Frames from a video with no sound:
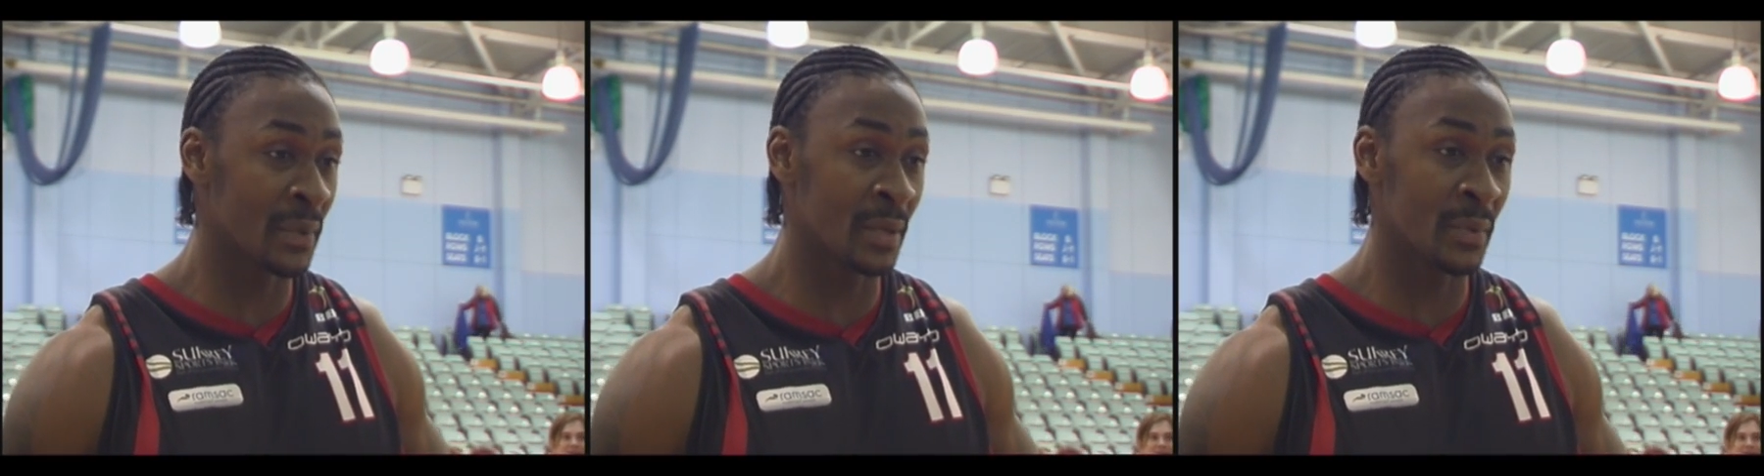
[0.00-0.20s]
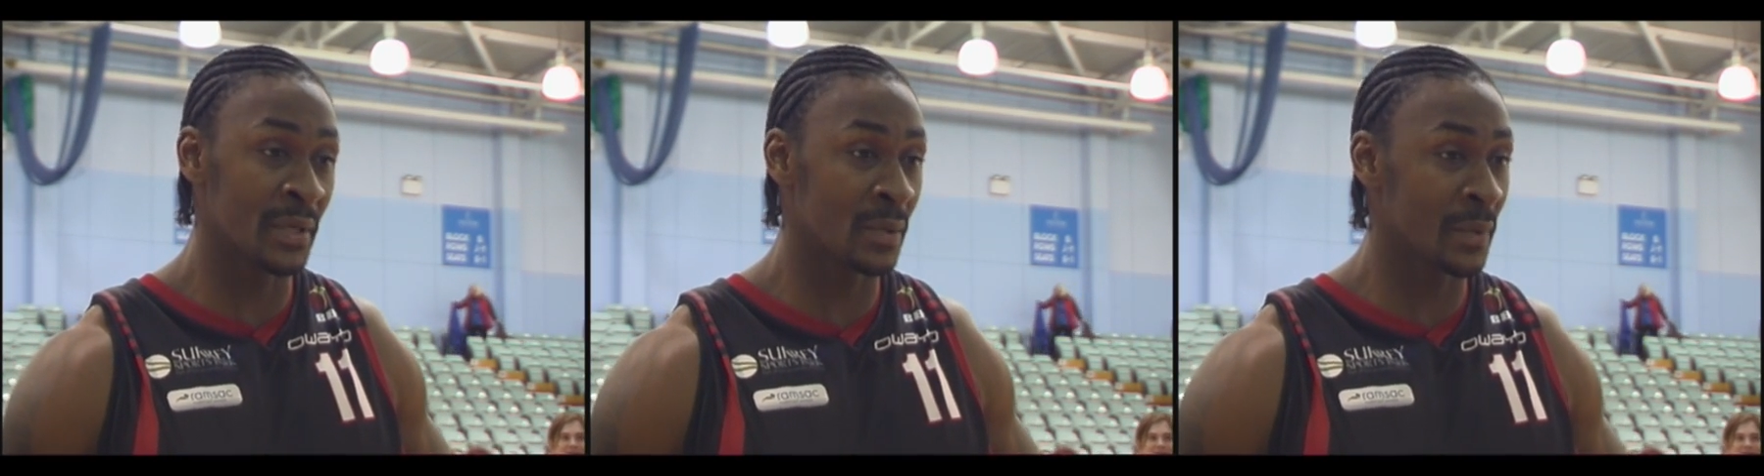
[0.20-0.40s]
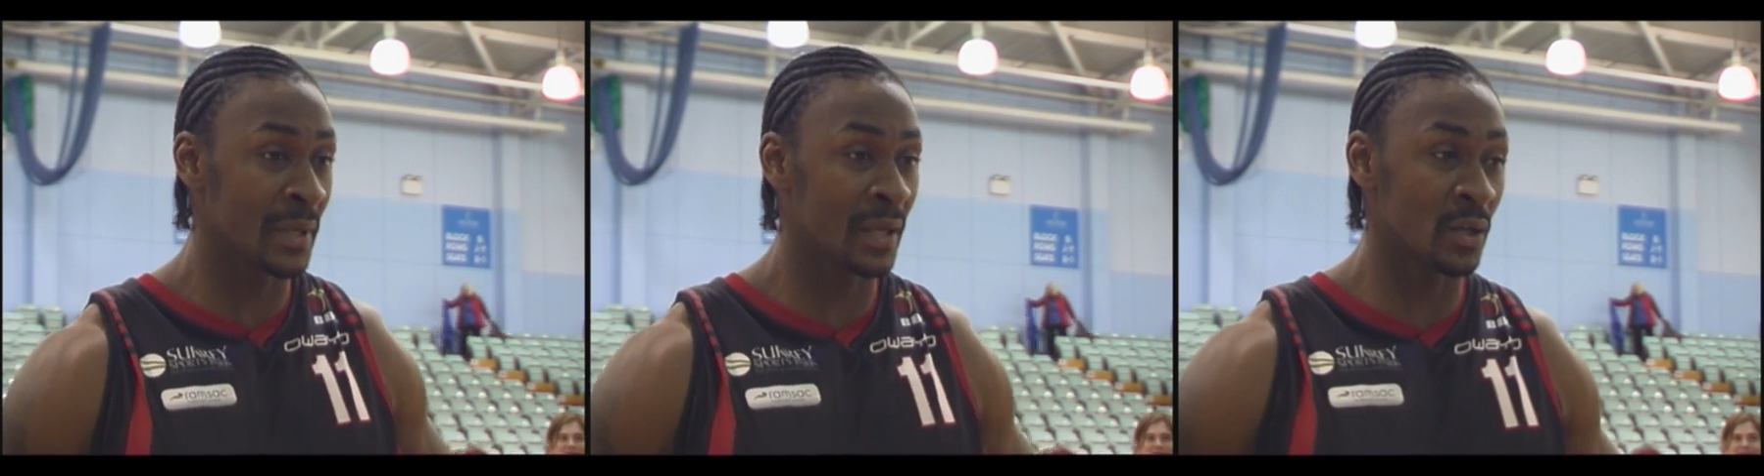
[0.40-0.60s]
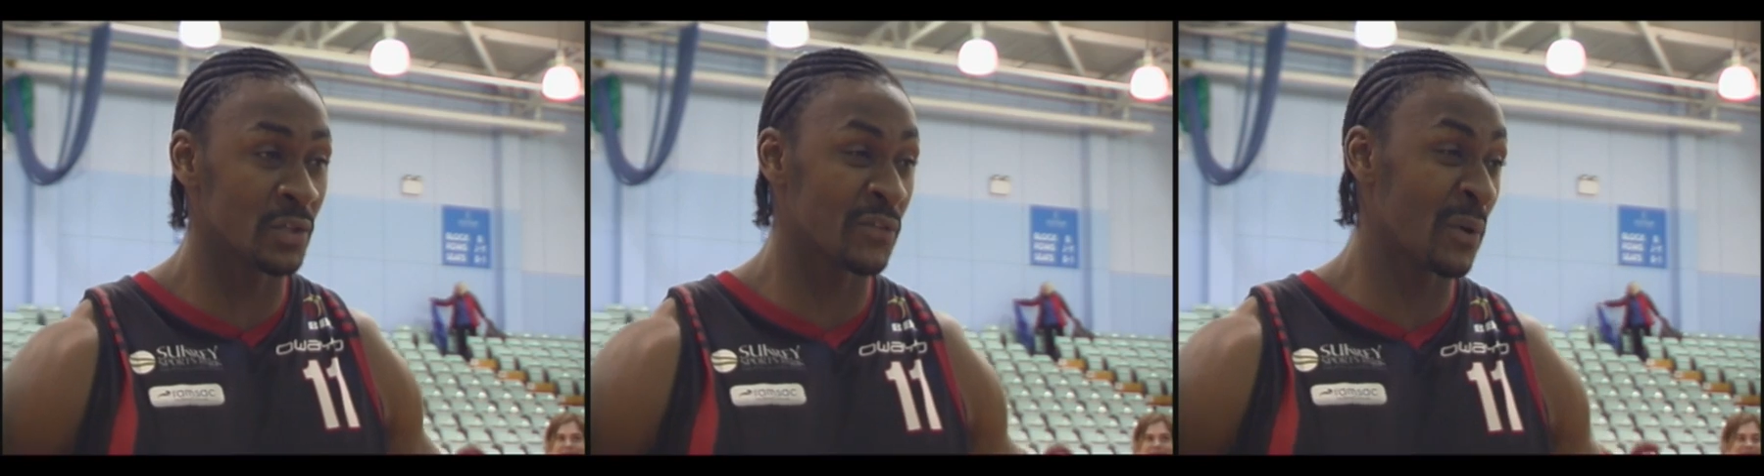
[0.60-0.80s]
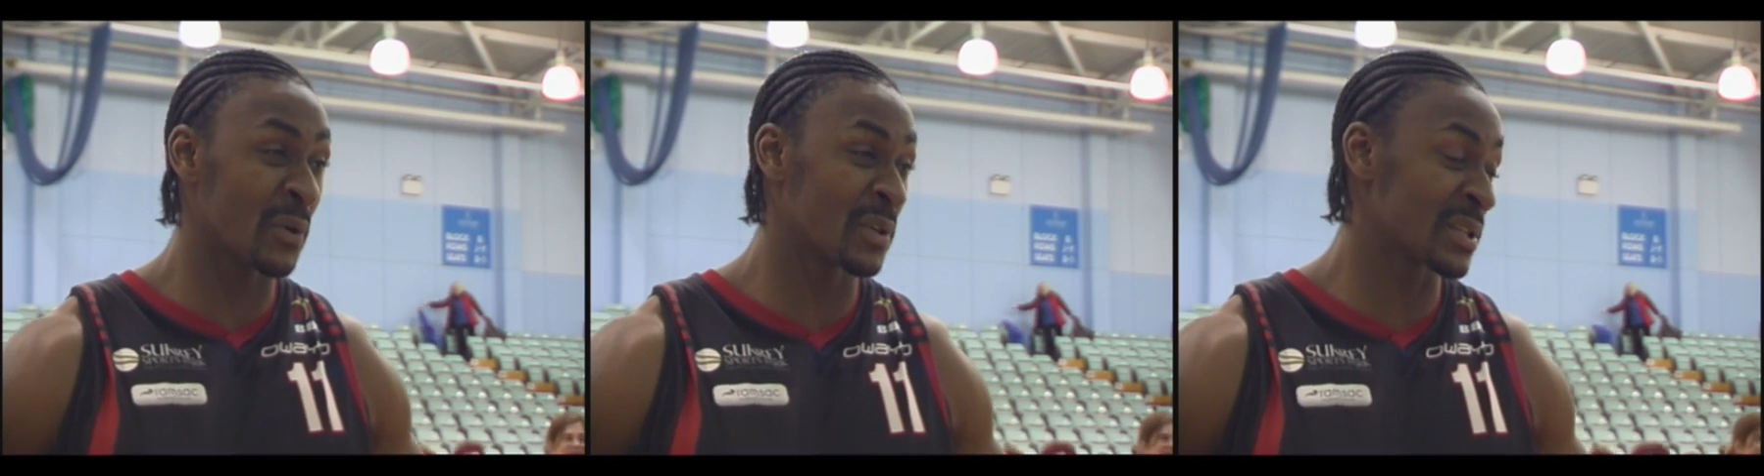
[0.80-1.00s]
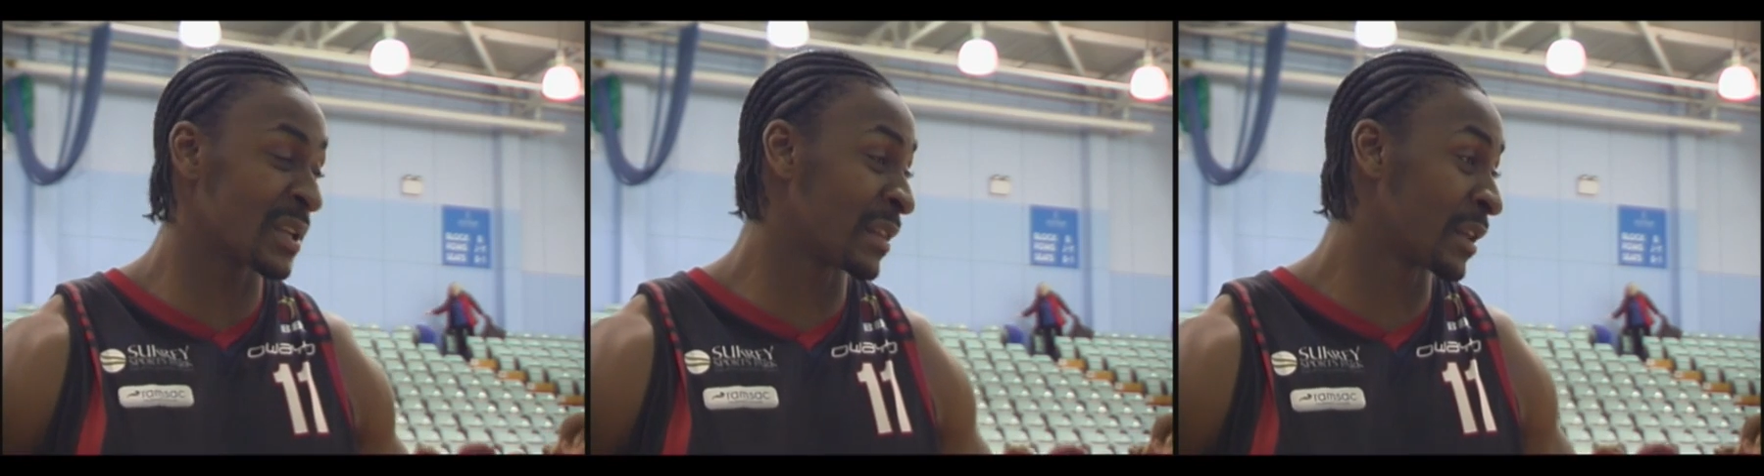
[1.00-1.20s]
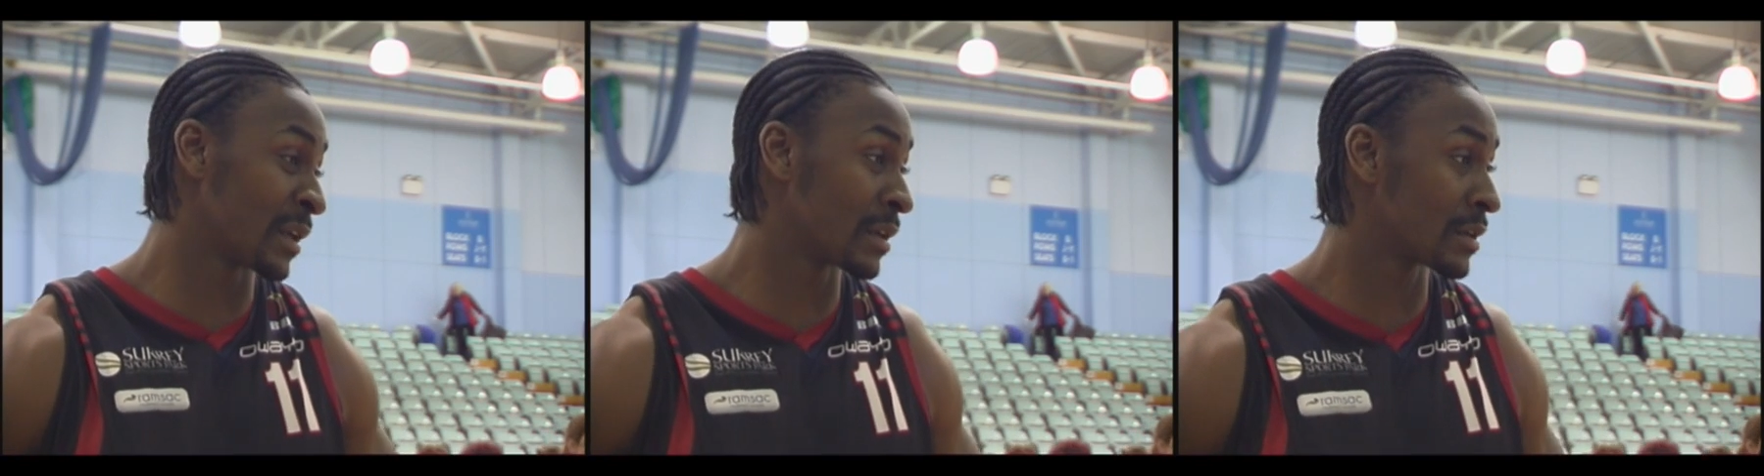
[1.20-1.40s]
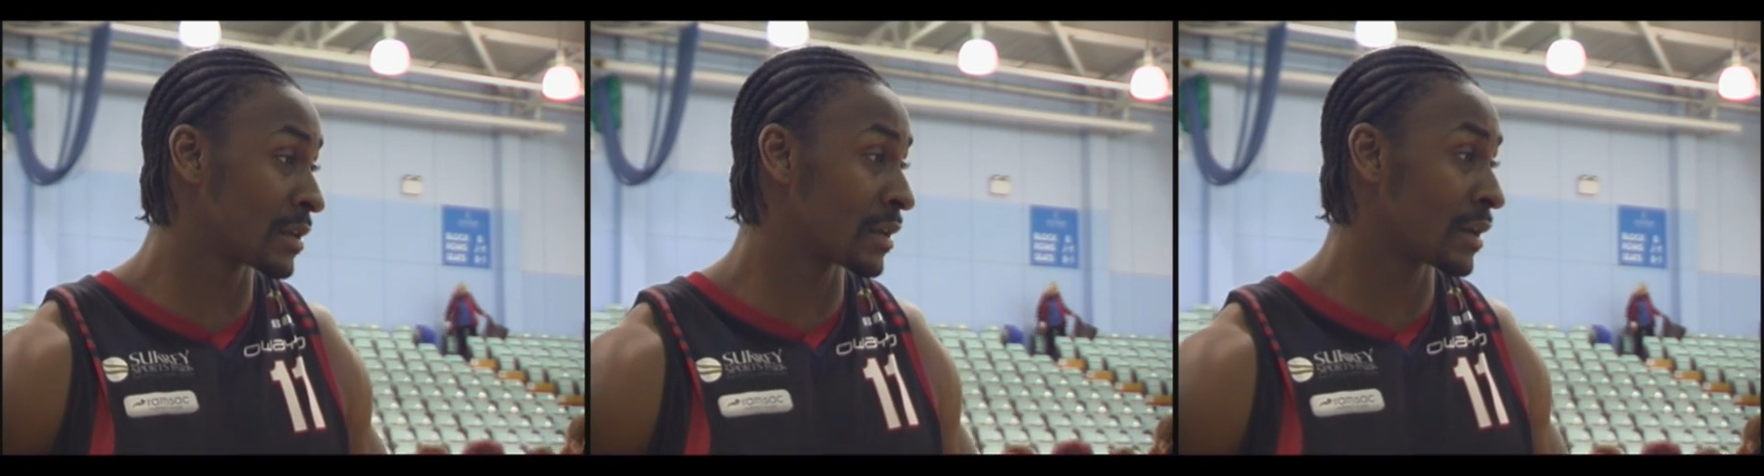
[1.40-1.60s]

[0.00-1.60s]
We lost focus, I think,